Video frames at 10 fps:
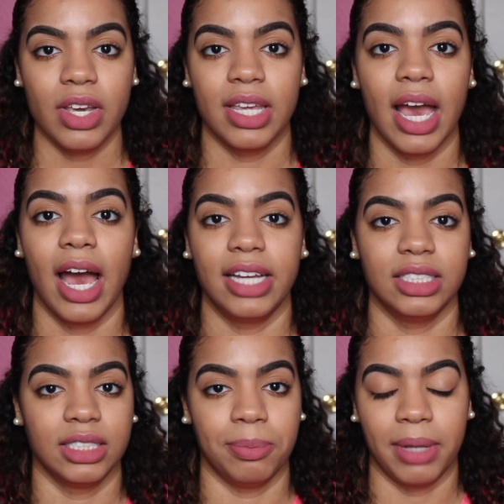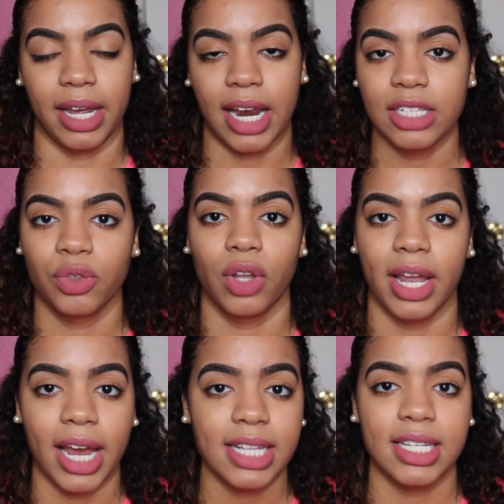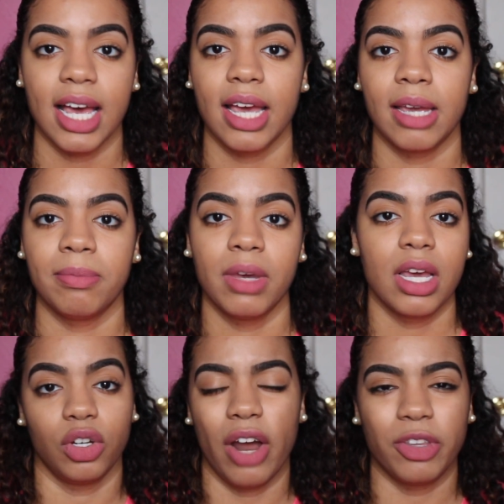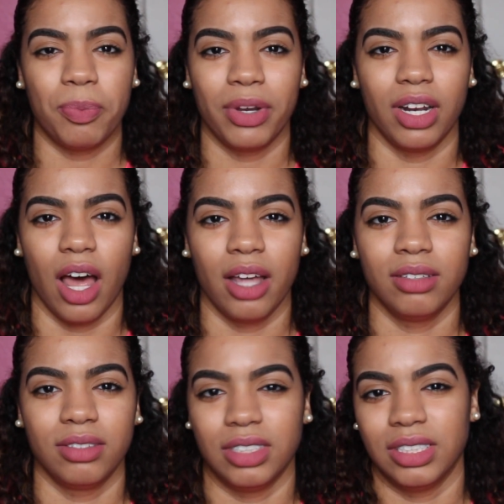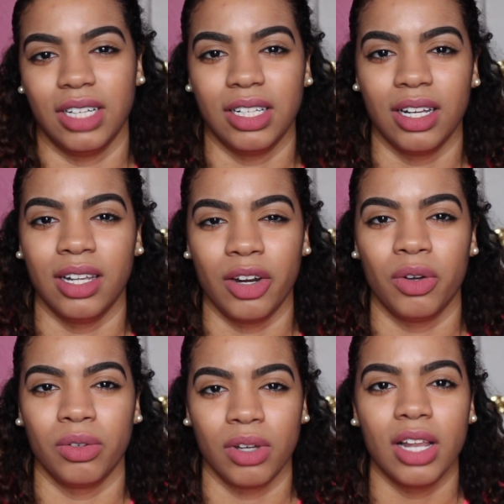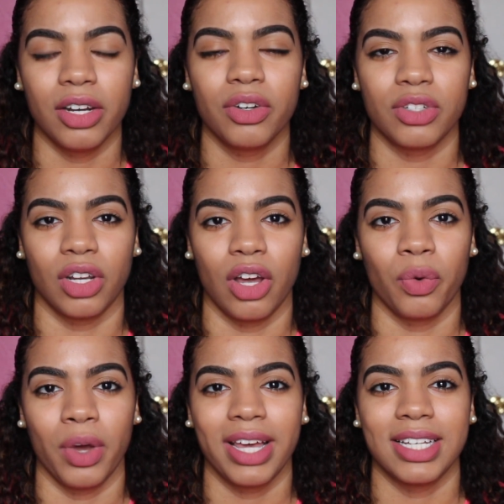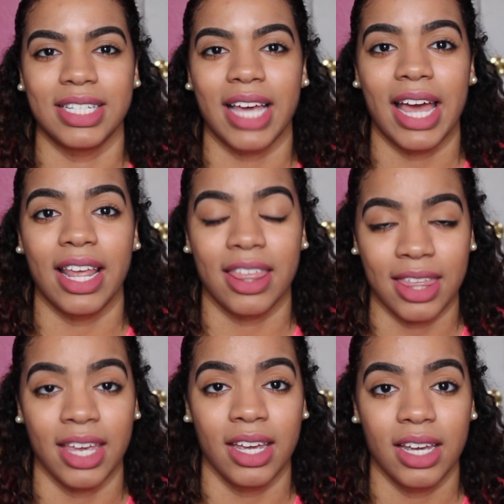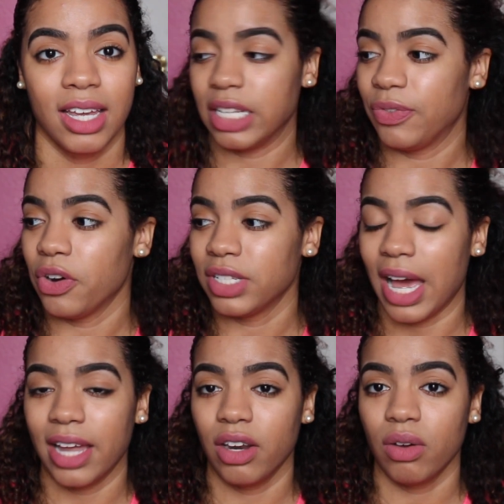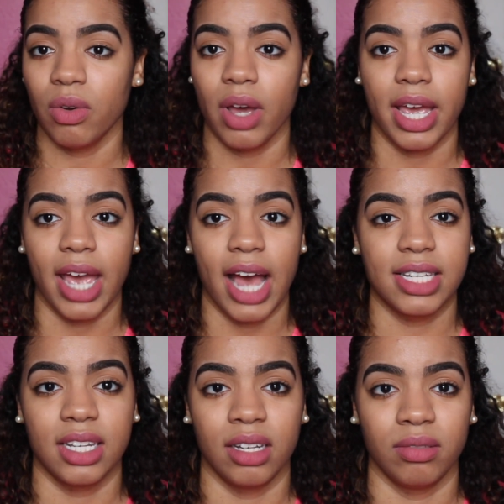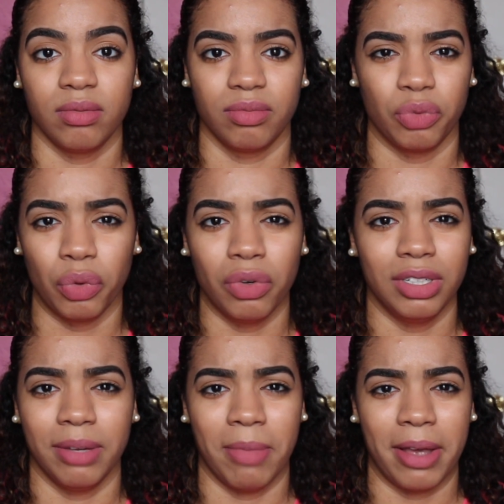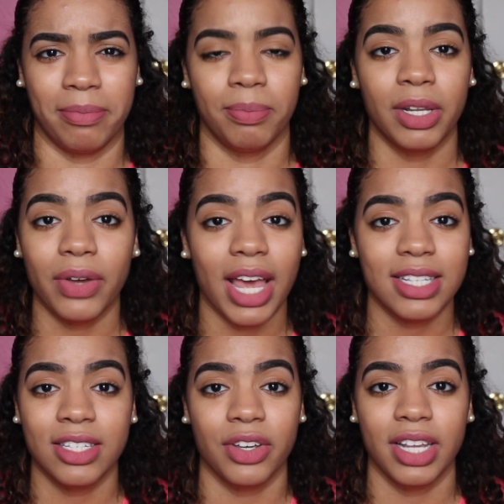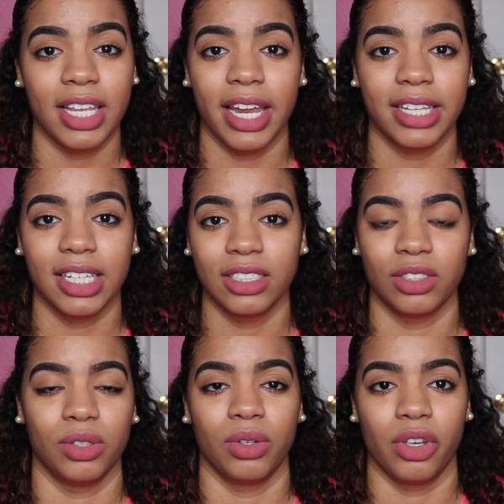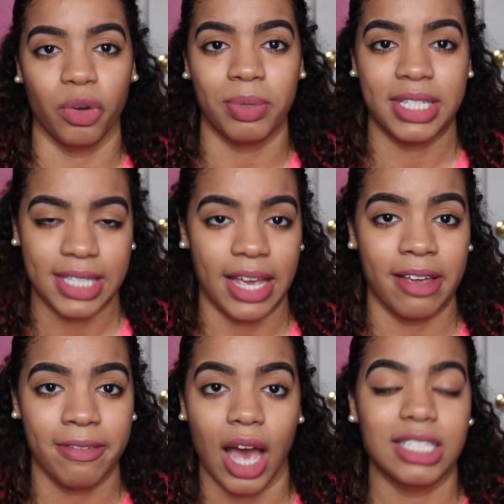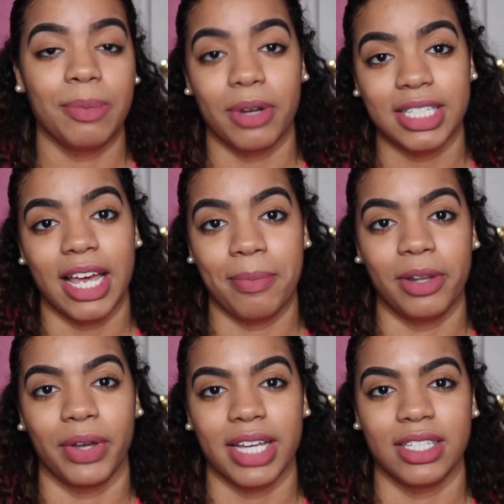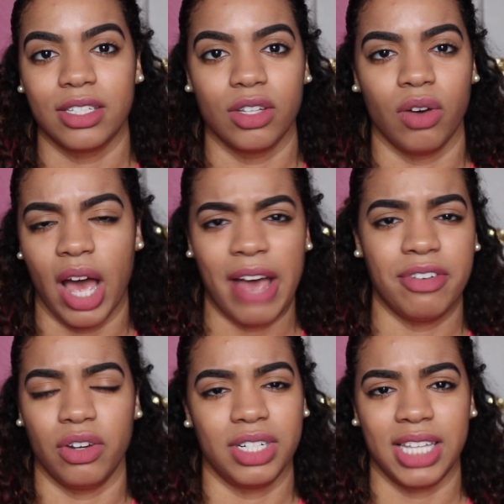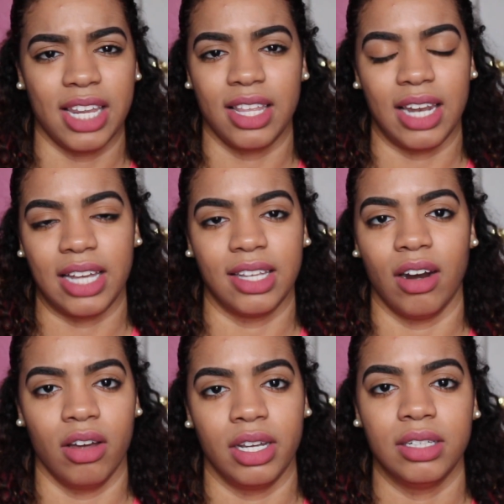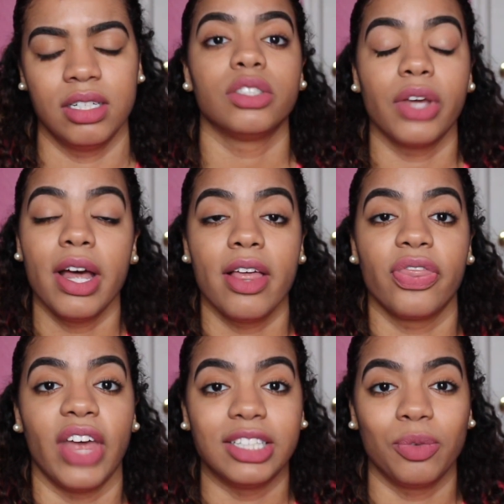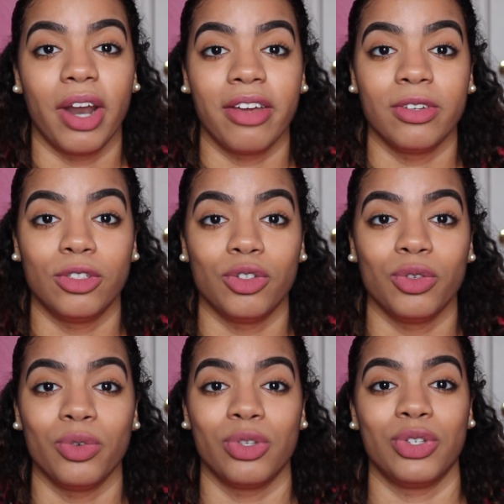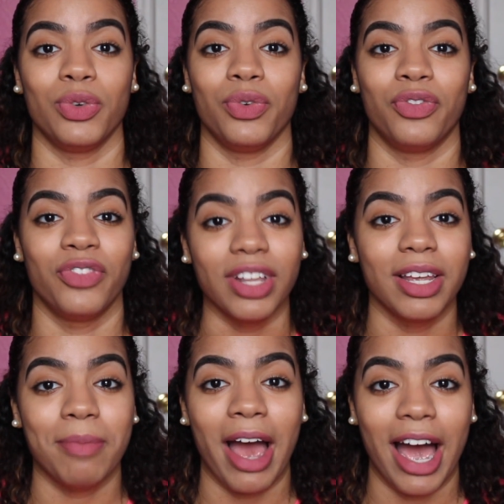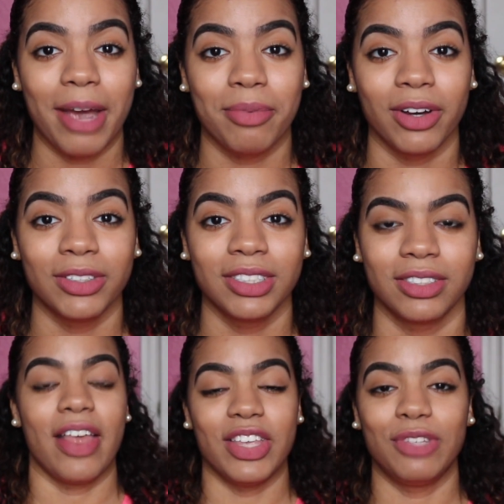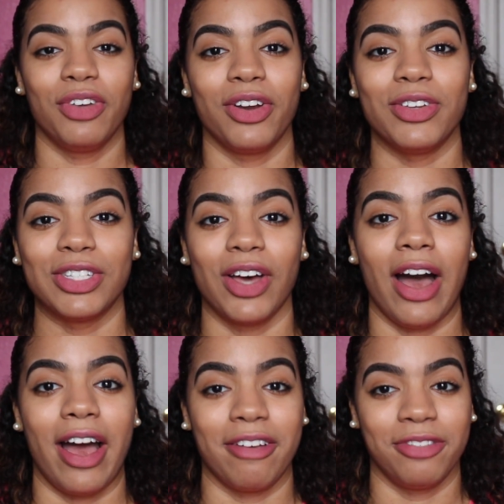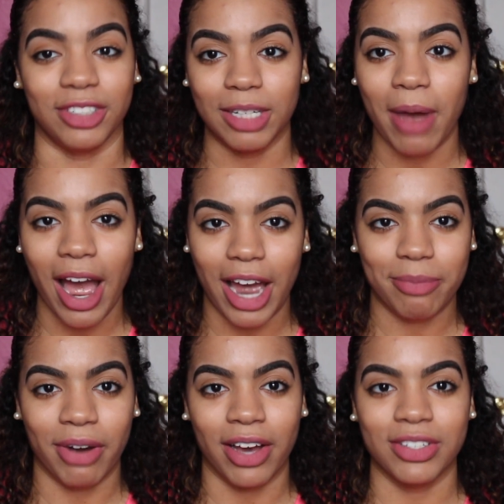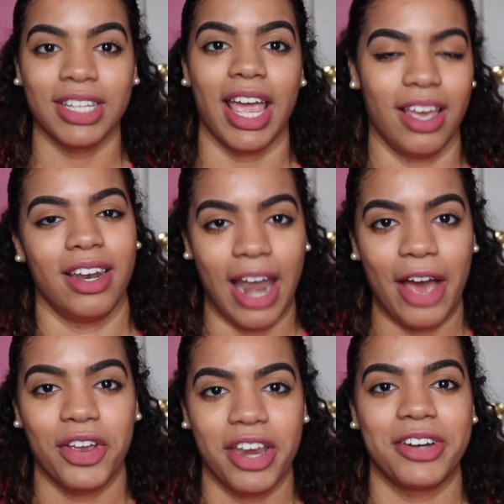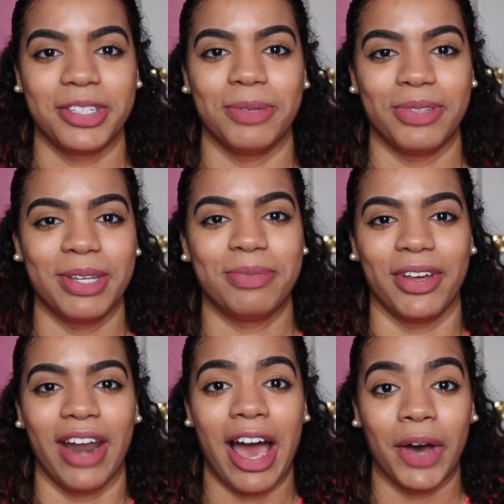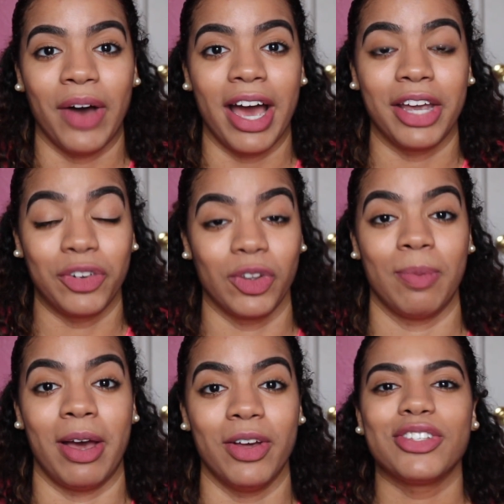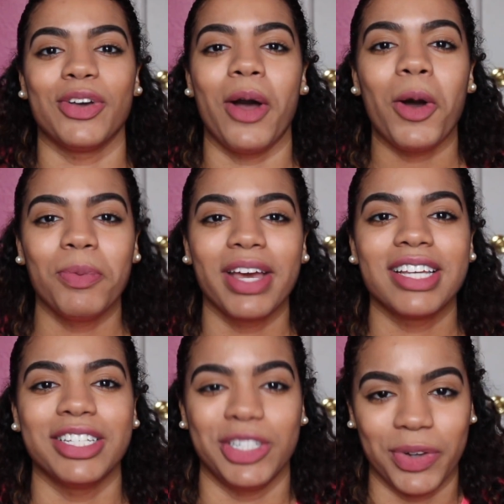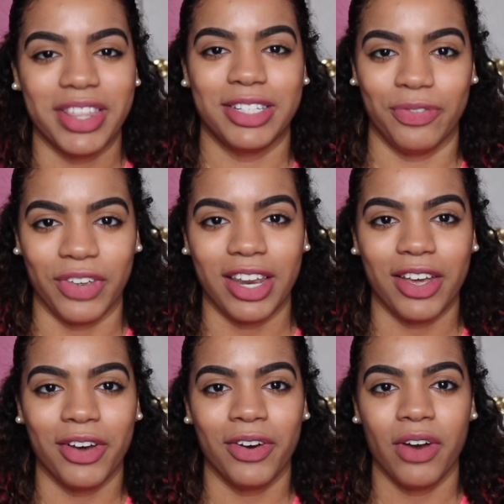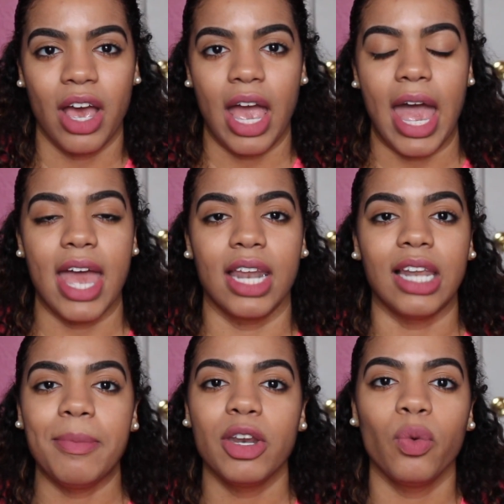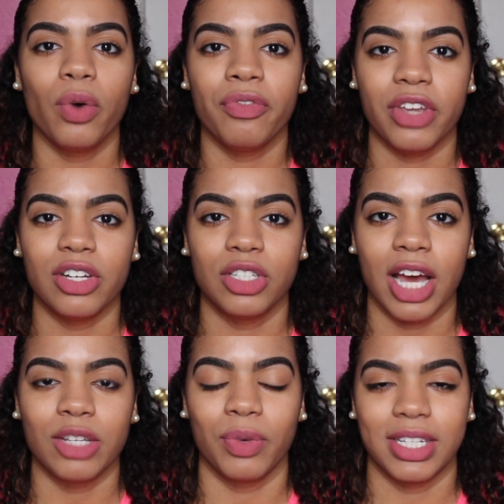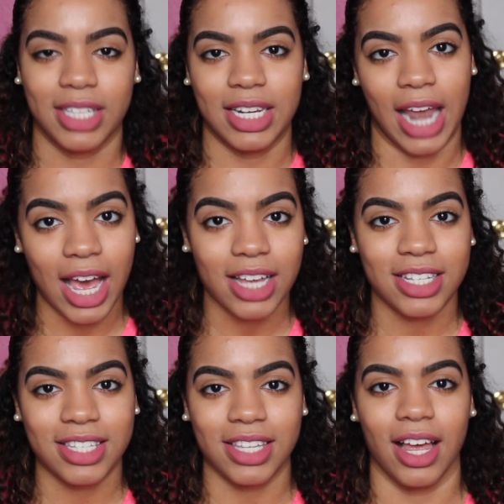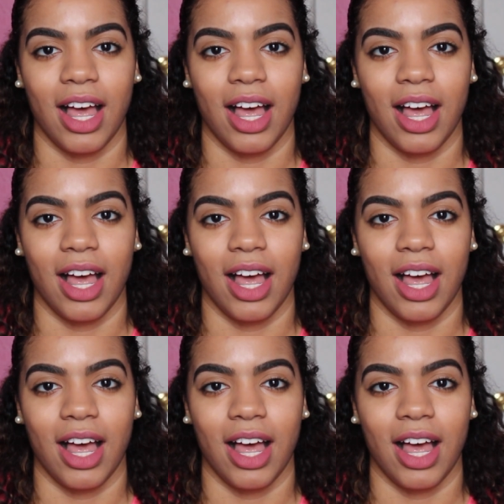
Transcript: Yeah, I just apply castor oil at nighttime. You don't have to put a lot, just a little goes a long way because it's kind of thick. As far as I know, it hasn't ruined my pillowcases or anything like that, so you'll be safe. I sleep on a satin pillowcases, so I haven't noticed anything like that on it. So yeah, that's what I do to fill in my eyebrows. In this video, you saw how I filled in my eyebrows, and now you're hearing some tips on how I grow them out. So I hope you guys enjoyed this video, and let me know what videos you guys want to see next.